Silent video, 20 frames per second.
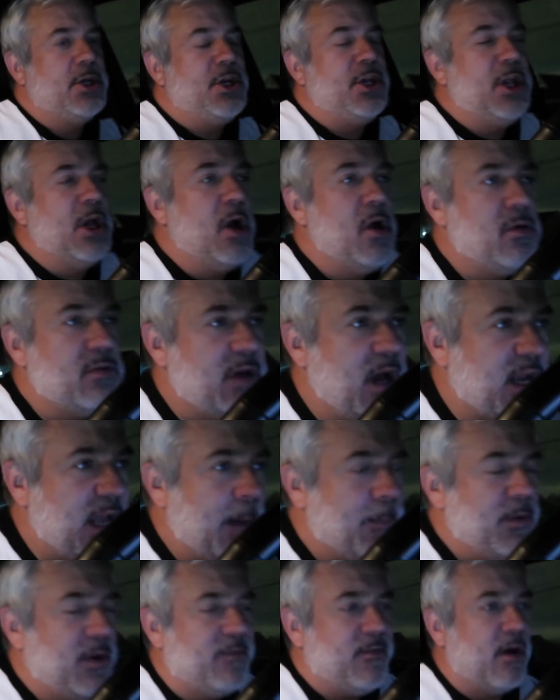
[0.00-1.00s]
you know, a
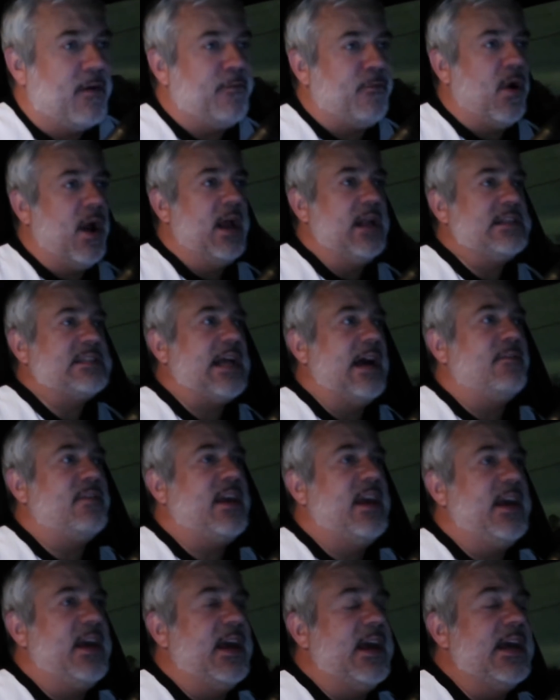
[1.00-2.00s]
couple of our friends have
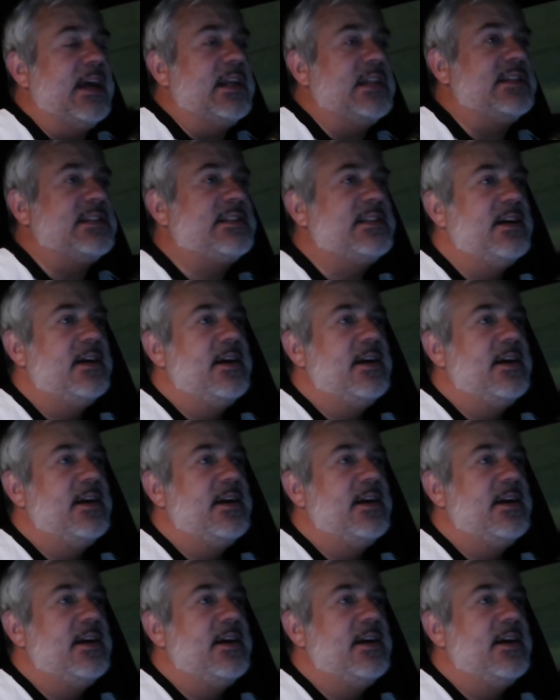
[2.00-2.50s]
kids,